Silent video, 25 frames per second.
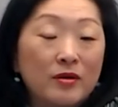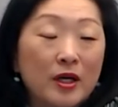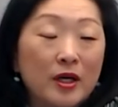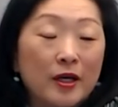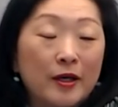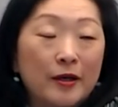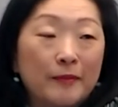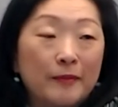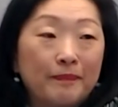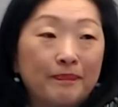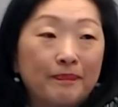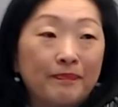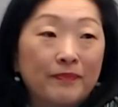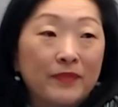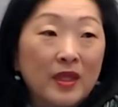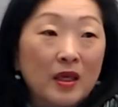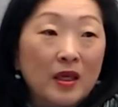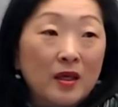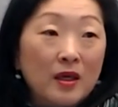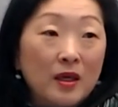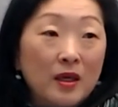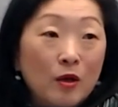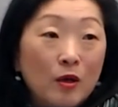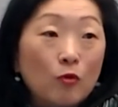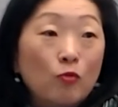um,
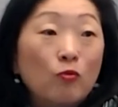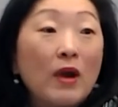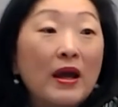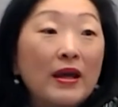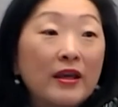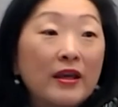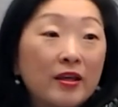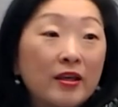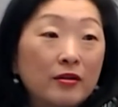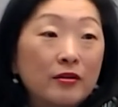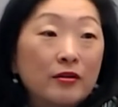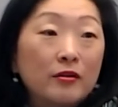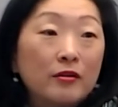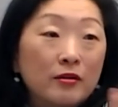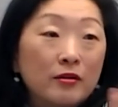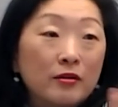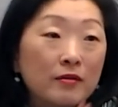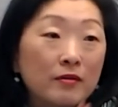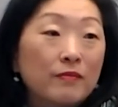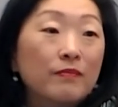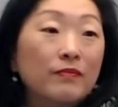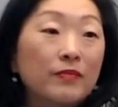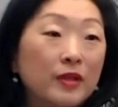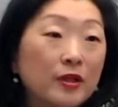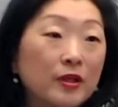
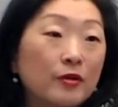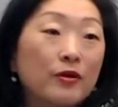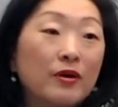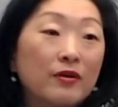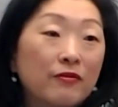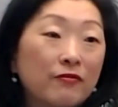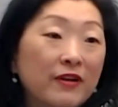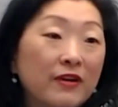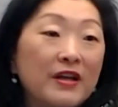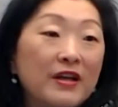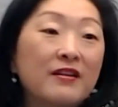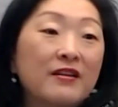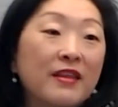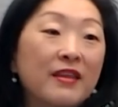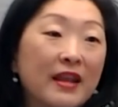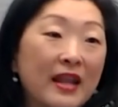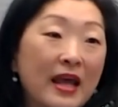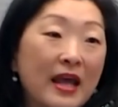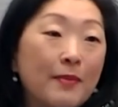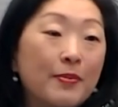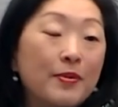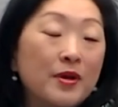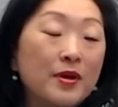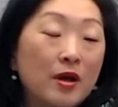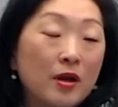regular, you know, event that
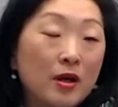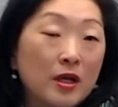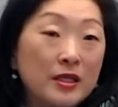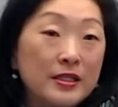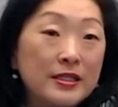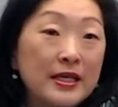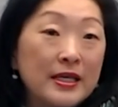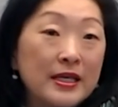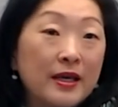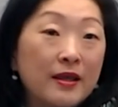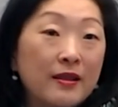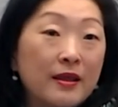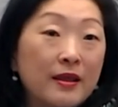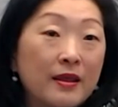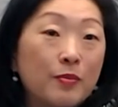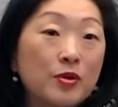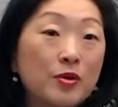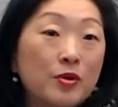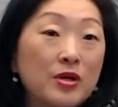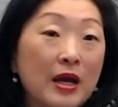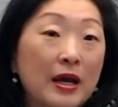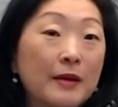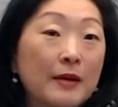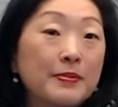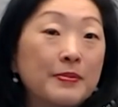happened on a day that
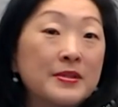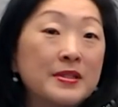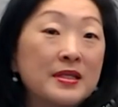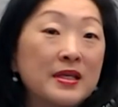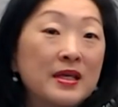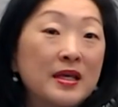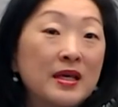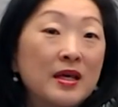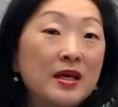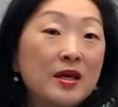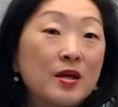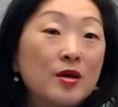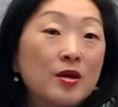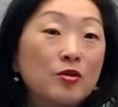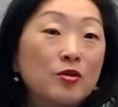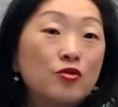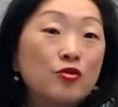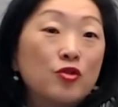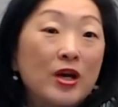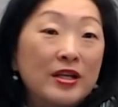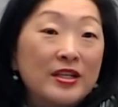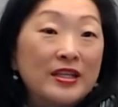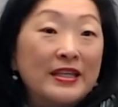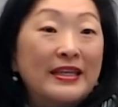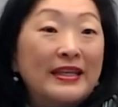perhaps
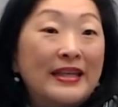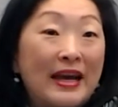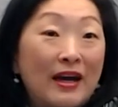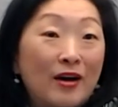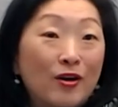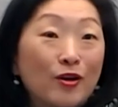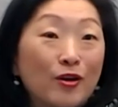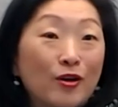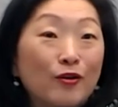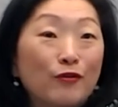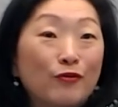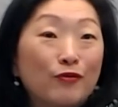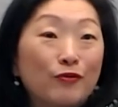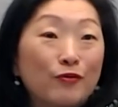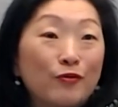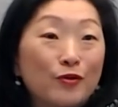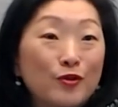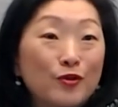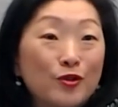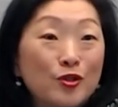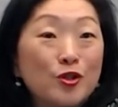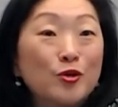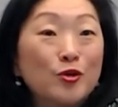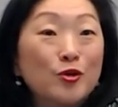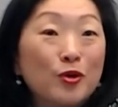trying to get out of
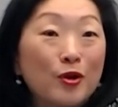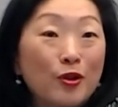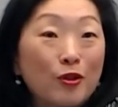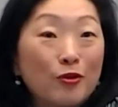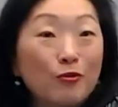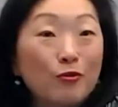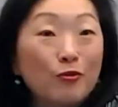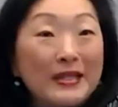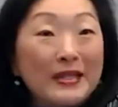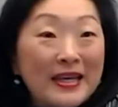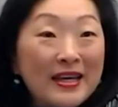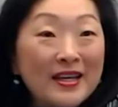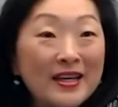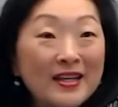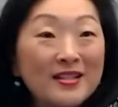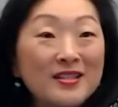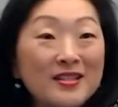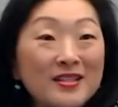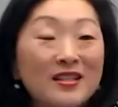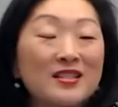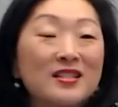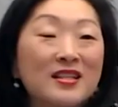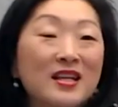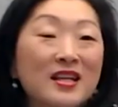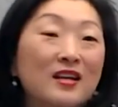two or three
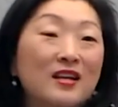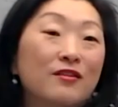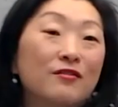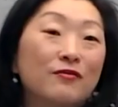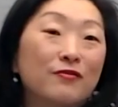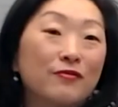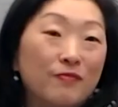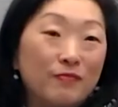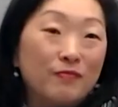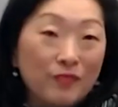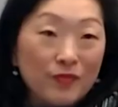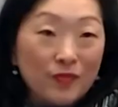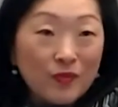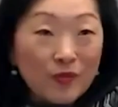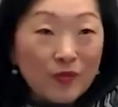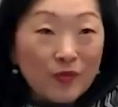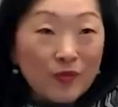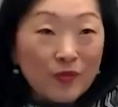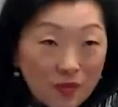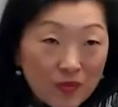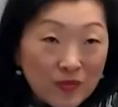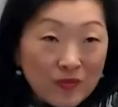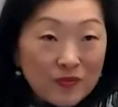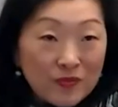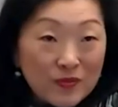days instead of
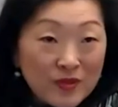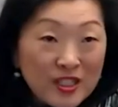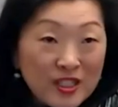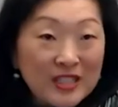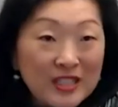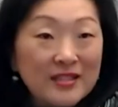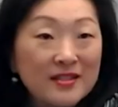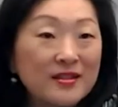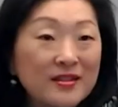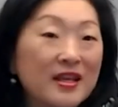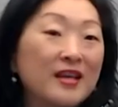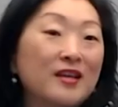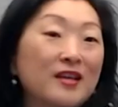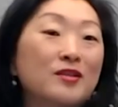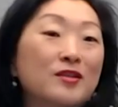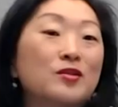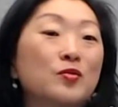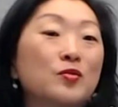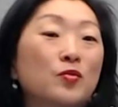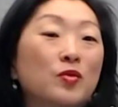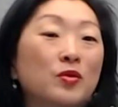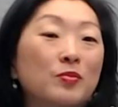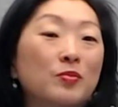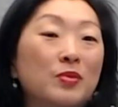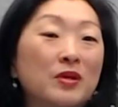six
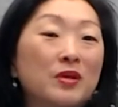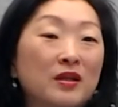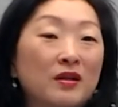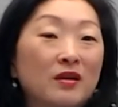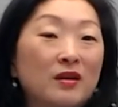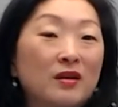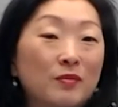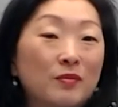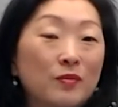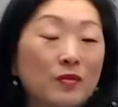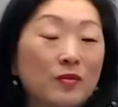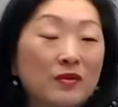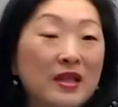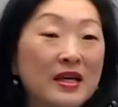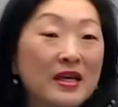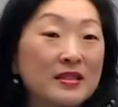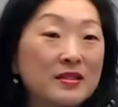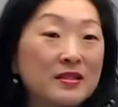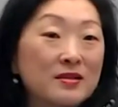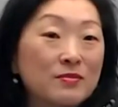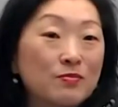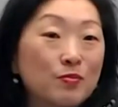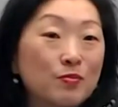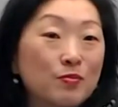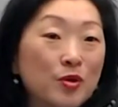days would be
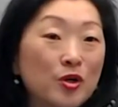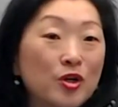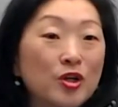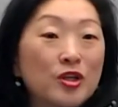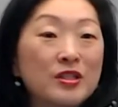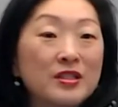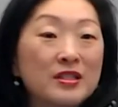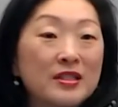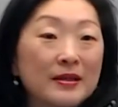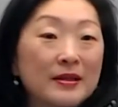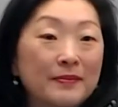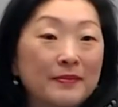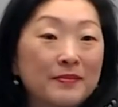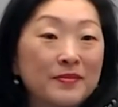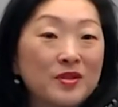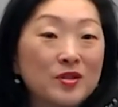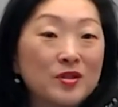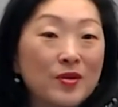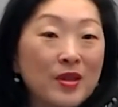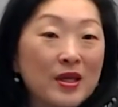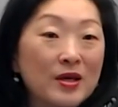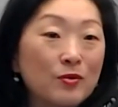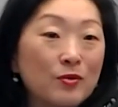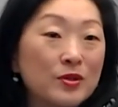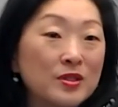less burdensome.
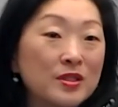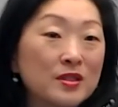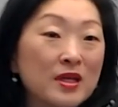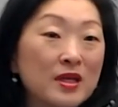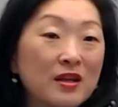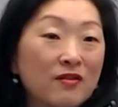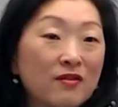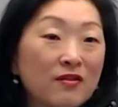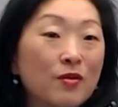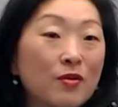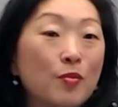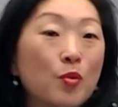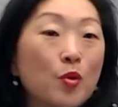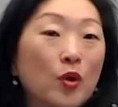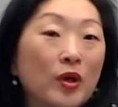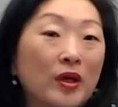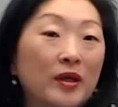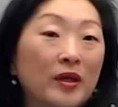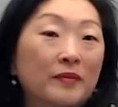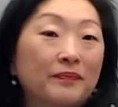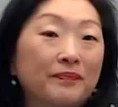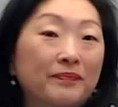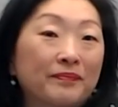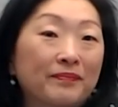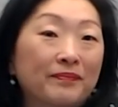So that was kind of the
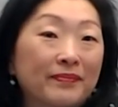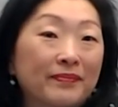point.